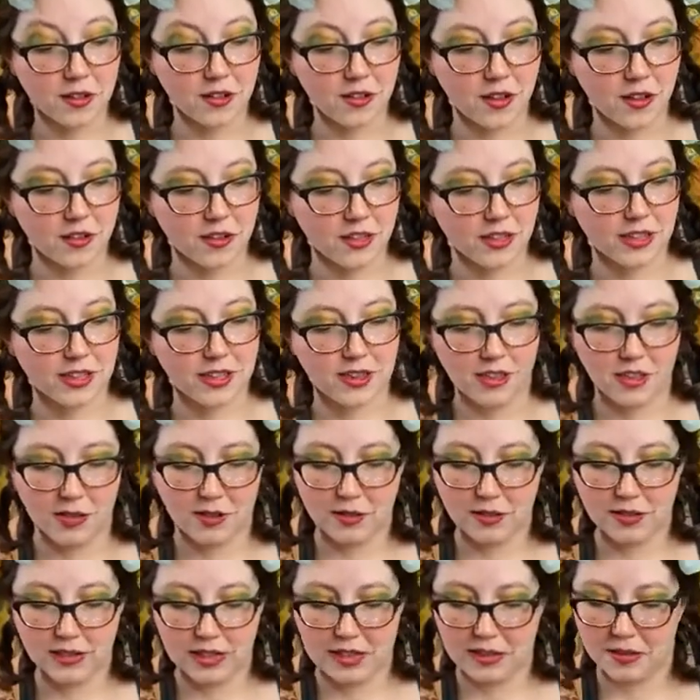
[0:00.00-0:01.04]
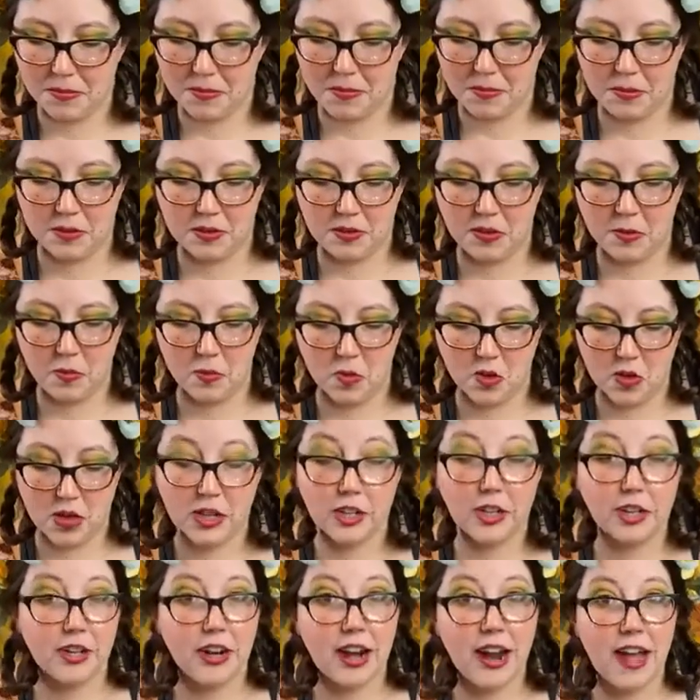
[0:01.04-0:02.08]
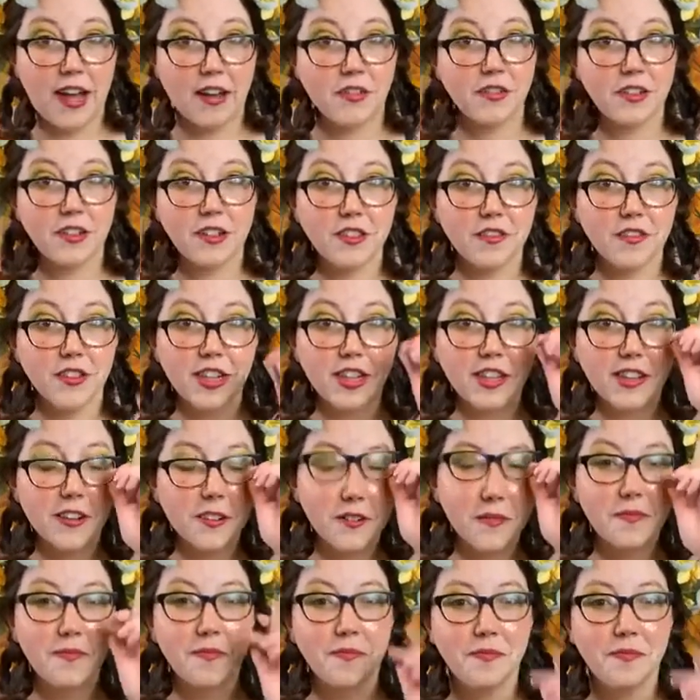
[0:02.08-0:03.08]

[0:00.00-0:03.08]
go clean those up with some water after the video.